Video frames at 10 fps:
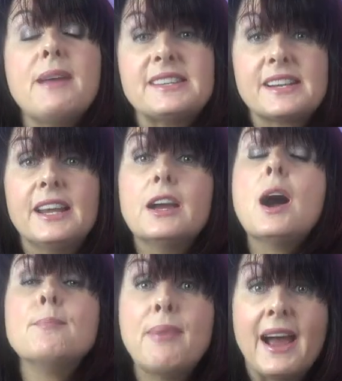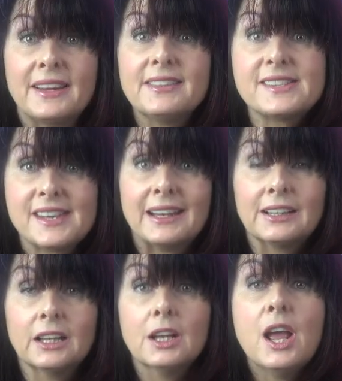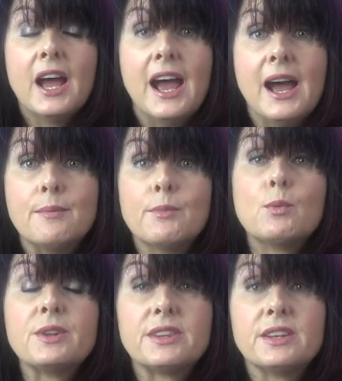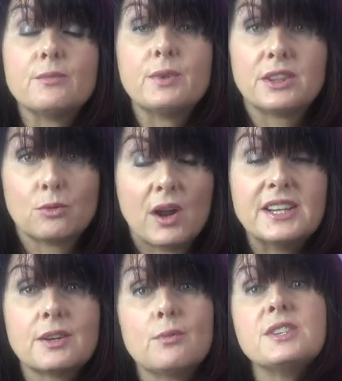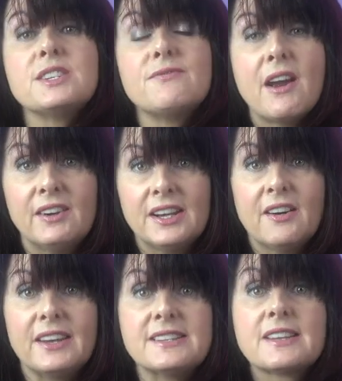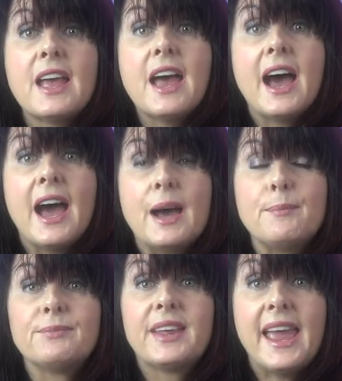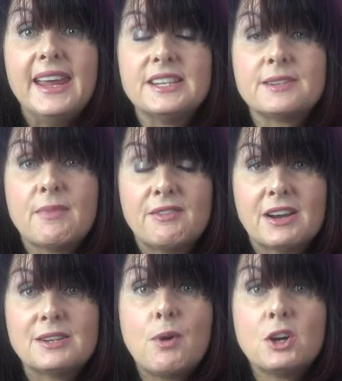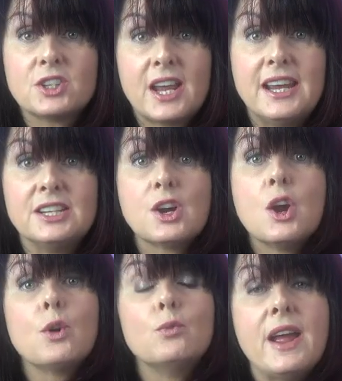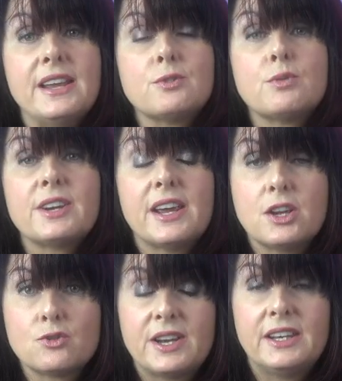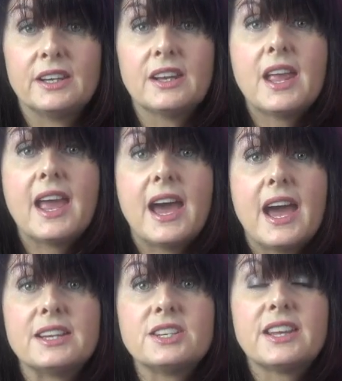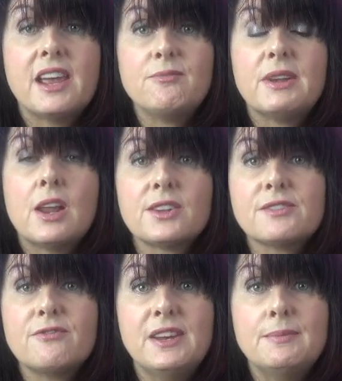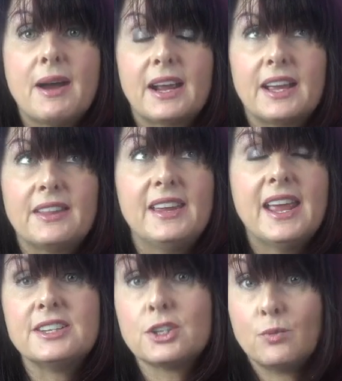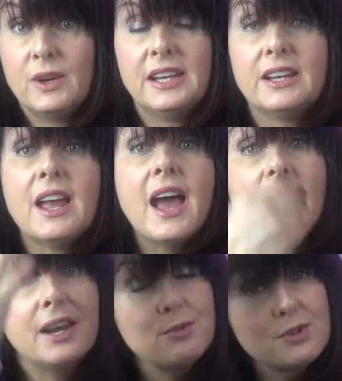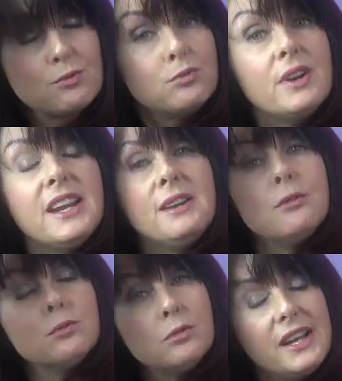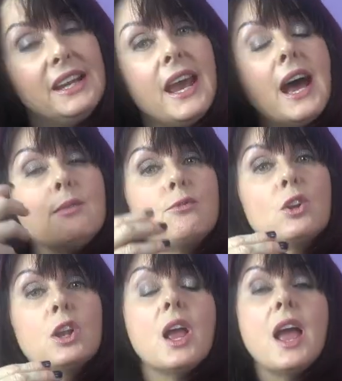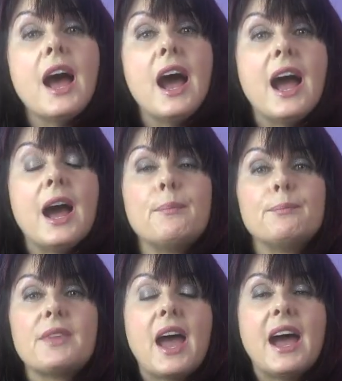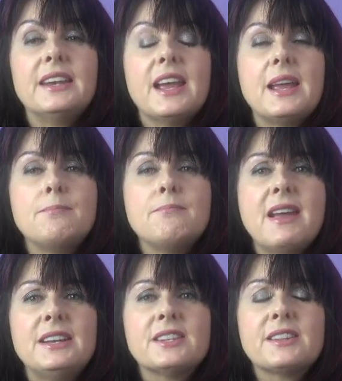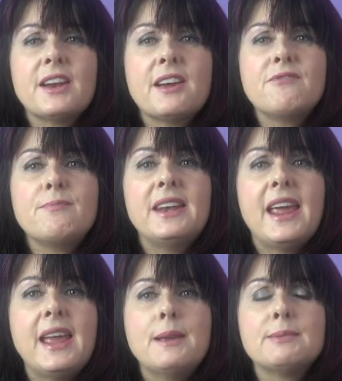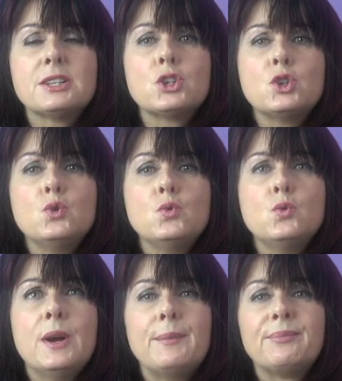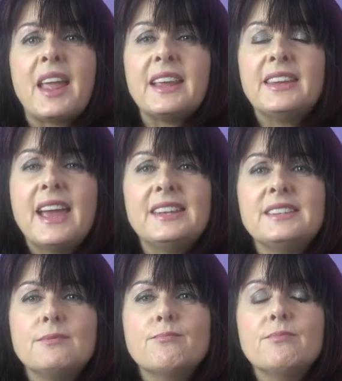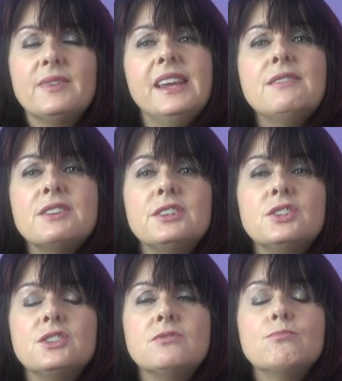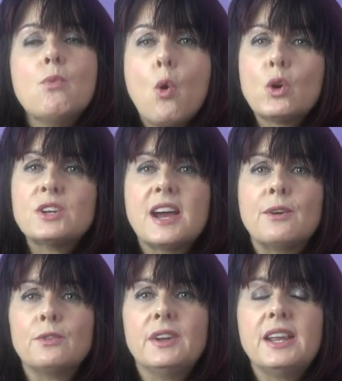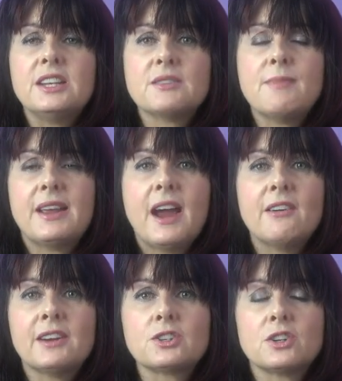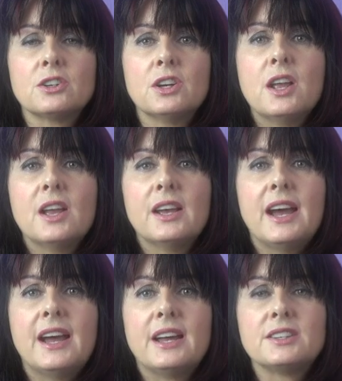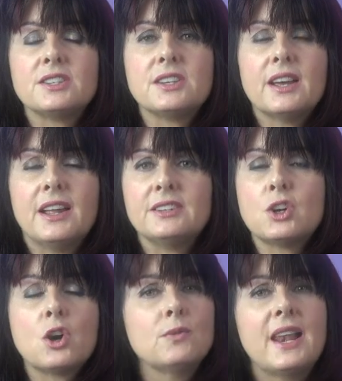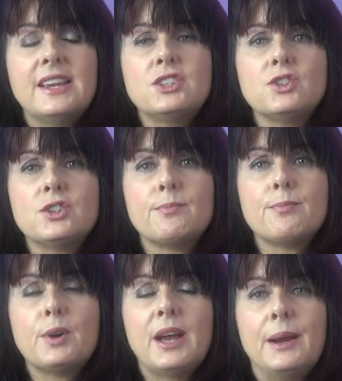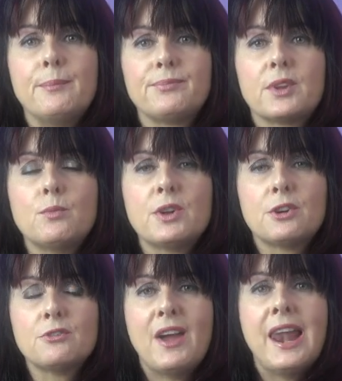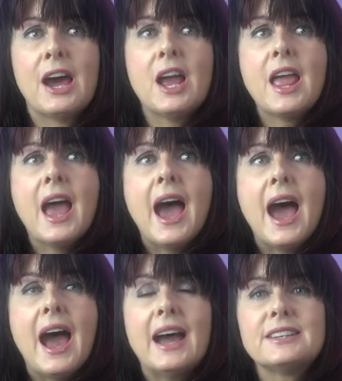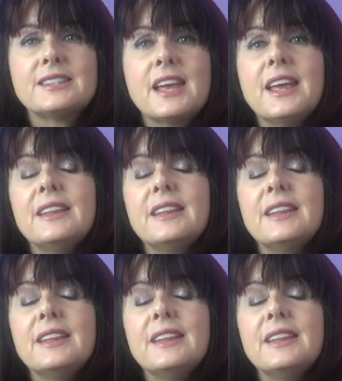basically, I'm back in the saddle um, with the, with the writing, which is very nice. Um, Kate, my friend Posh Kate, read what I had written and gave me lots of feedback at the end of the week, and it was really, really helpful. Um, and it meant that I've been able to get even more down into my character and and her relationship um, with her fella. And